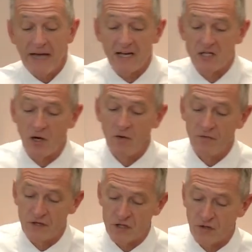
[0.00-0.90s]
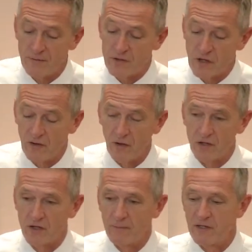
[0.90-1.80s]
And so the scripture the
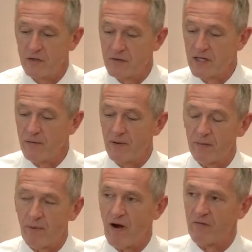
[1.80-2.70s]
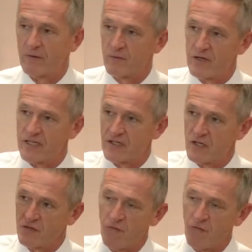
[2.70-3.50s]
Lord took me to is in the book of Proverbs where it says there's